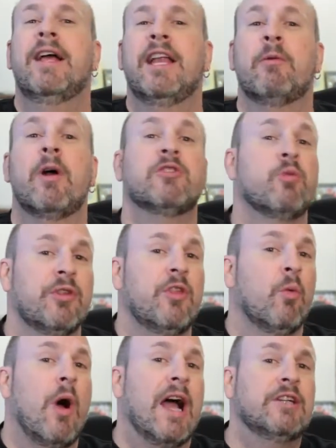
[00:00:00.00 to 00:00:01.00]
Anyways, what
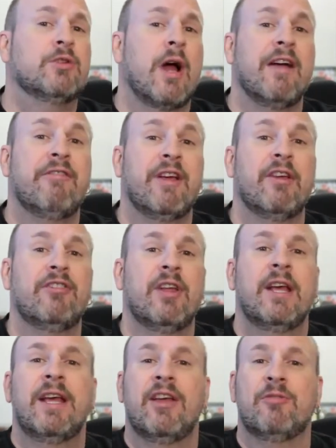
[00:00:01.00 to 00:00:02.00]
the Wi Drive is,
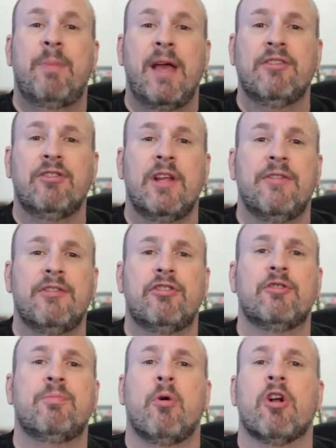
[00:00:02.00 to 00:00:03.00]
is basically this
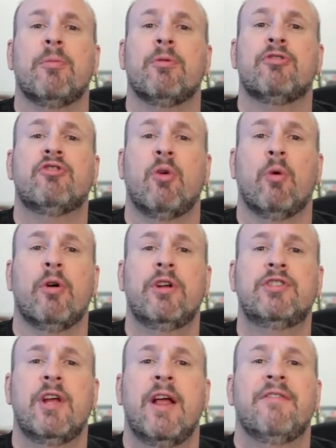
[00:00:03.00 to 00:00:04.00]
is portable
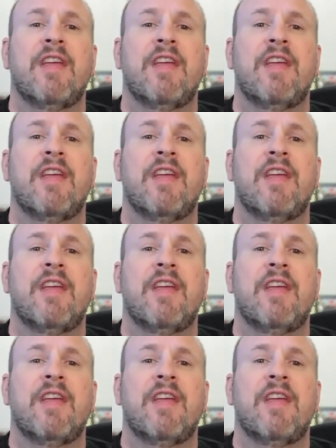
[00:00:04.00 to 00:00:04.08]
storage